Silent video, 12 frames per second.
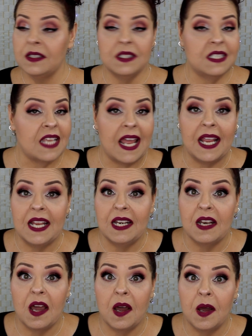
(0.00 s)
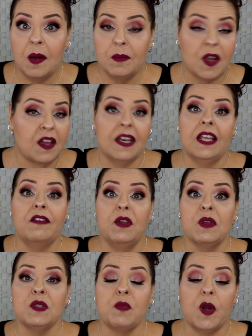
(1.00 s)
saying I'm um, not going to give
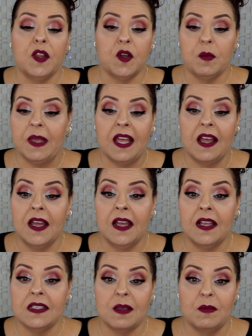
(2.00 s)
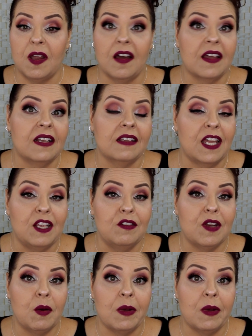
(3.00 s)
you a spoiler because I'm not going to let you know